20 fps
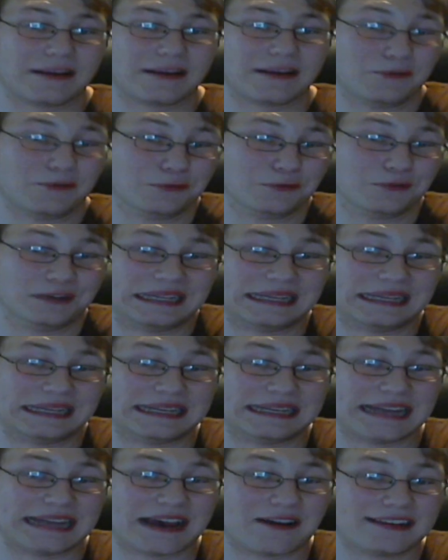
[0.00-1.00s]
But I
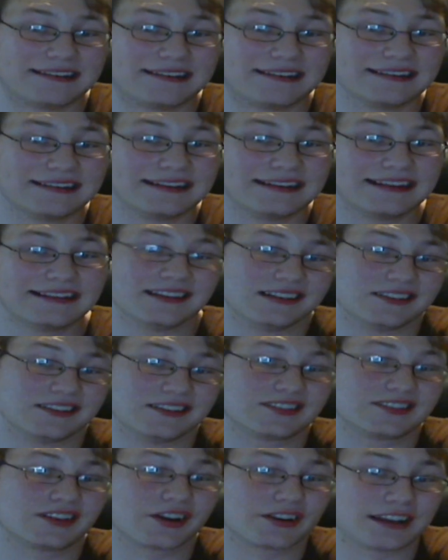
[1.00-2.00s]
really doubt it.
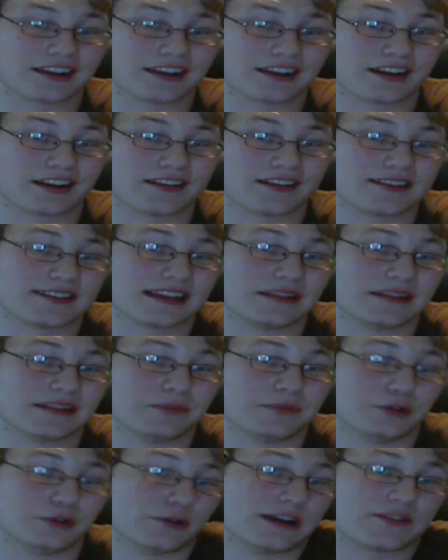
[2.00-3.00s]
They're starter deck cards.
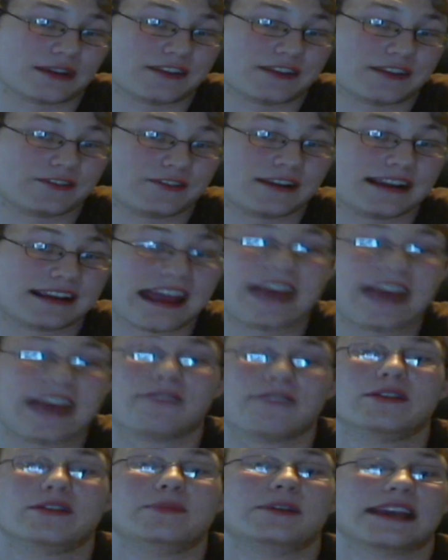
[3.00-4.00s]
It's like the Blue Eyes White
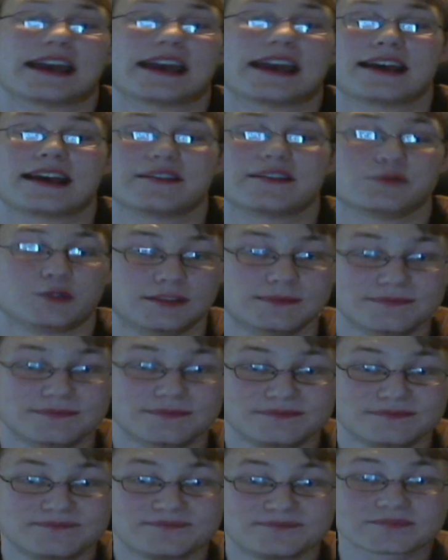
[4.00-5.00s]
Dragon. Everybody has
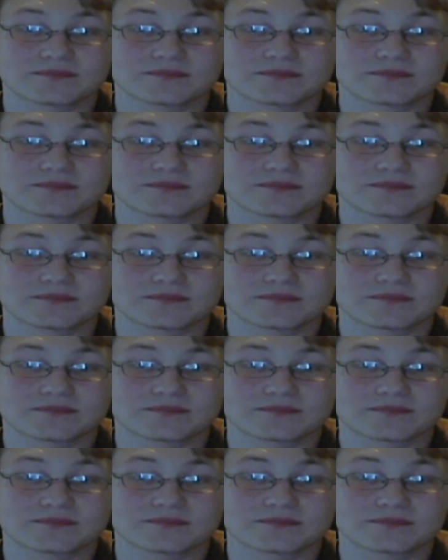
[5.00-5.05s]
one.